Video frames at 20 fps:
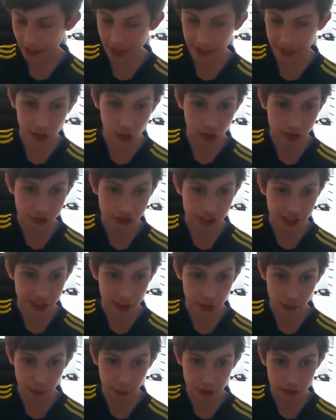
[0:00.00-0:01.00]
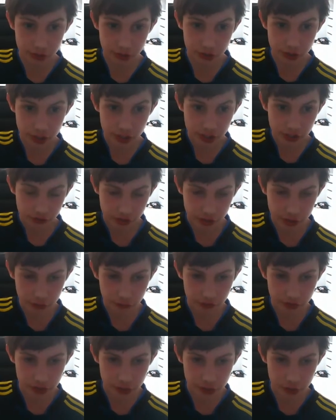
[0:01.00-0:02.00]
that Garcia, would do you
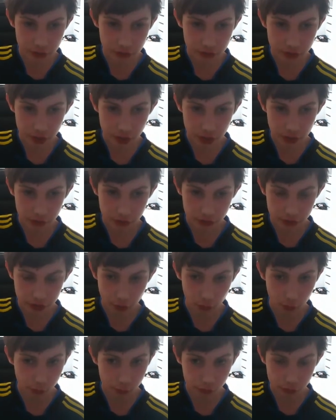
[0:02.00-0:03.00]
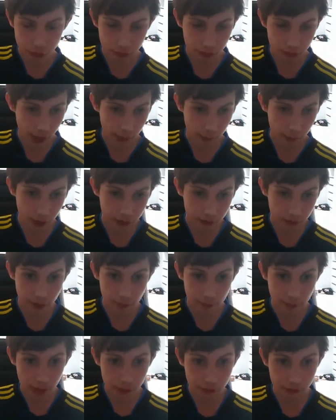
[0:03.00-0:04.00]
think you sold like one of the
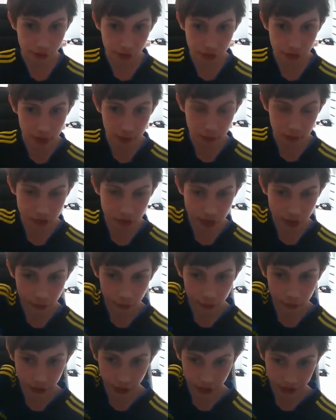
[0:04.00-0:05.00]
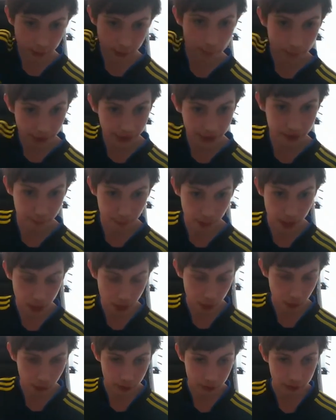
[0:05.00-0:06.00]
most as it was um like a big
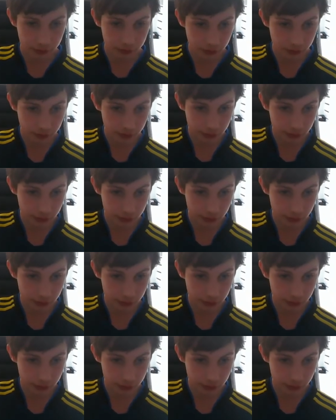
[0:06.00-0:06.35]
bill and